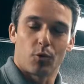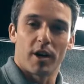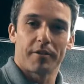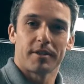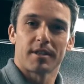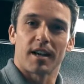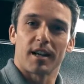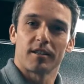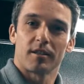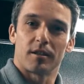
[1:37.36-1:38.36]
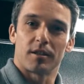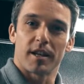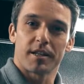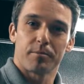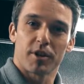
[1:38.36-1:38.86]
We have designed a
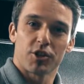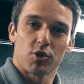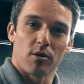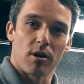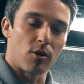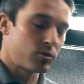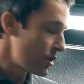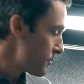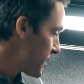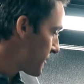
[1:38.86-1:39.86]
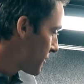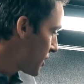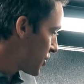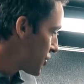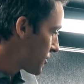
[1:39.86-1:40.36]
test bench to our own
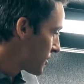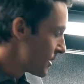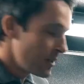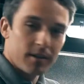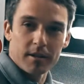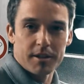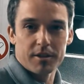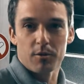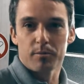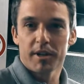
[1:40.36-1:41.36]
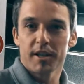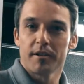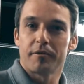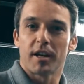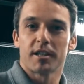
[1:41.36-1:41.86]
specification. It is completely
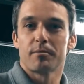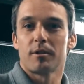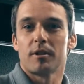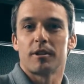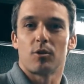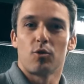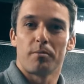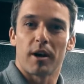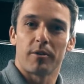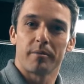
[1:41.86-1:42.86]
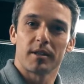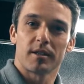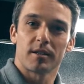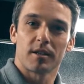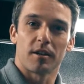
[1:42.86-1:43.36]
flexible in all
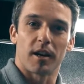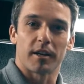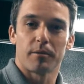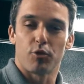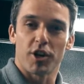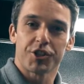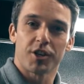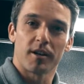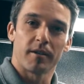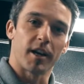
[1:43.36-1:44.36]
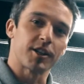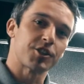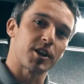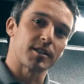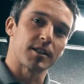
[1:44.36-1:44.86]
parameters like pressure,
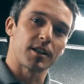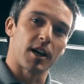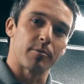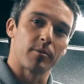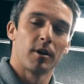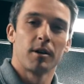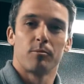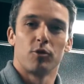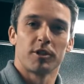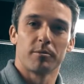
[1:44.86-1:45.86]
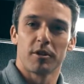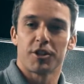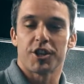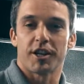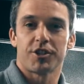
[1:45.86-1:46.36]
energizing time, multiple
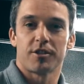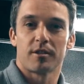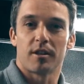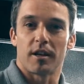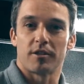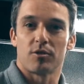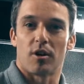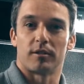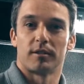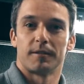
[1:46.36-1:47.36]
injections and so on.